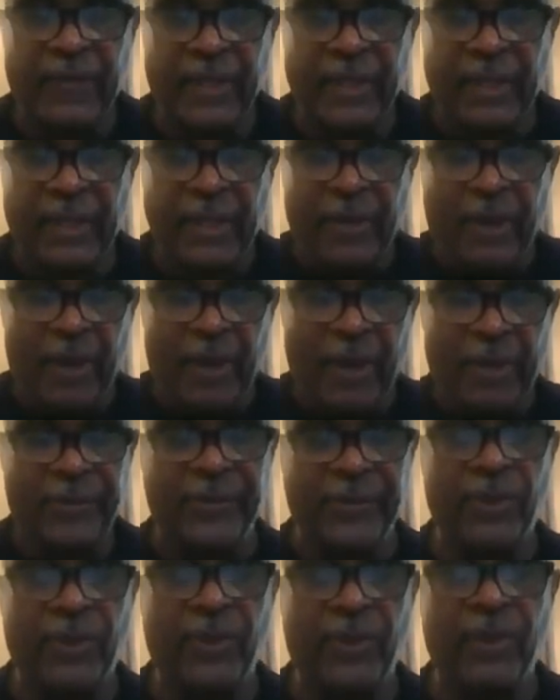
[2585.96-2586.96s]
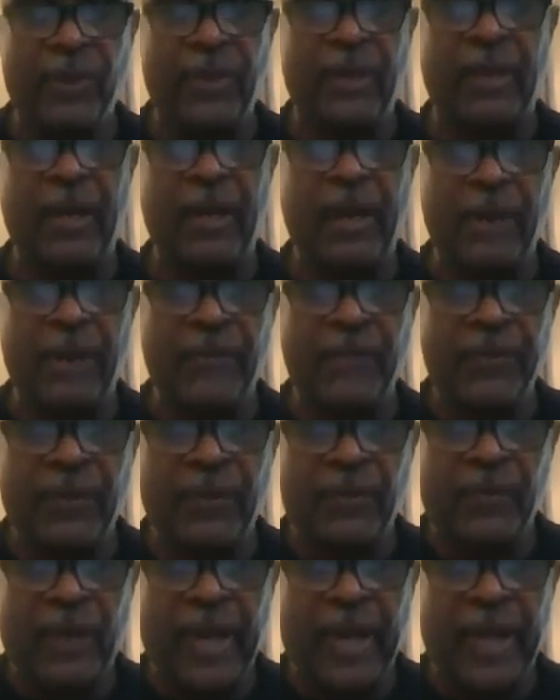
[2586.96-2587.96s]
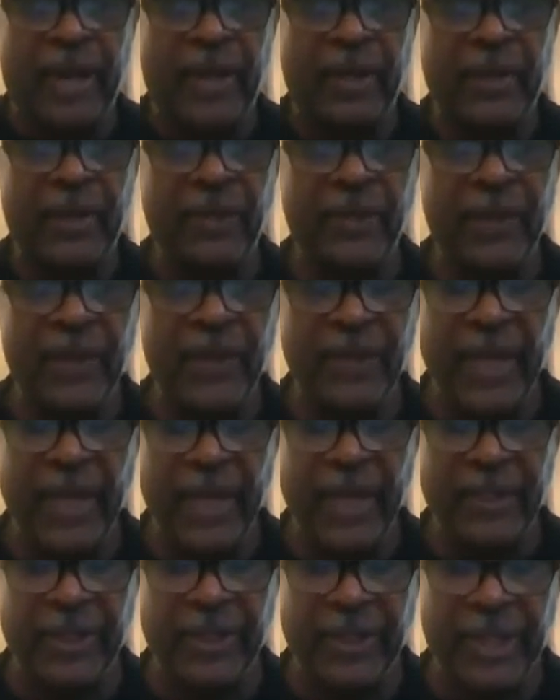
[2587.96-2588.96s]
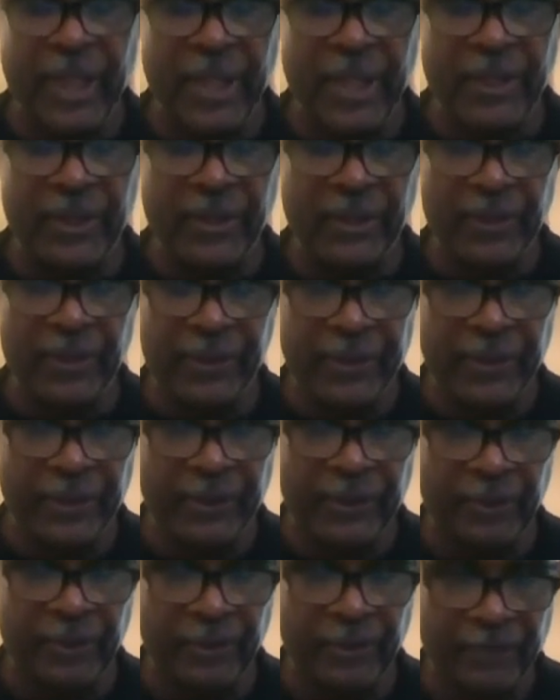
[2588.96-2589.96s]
that also hovered around the educational system.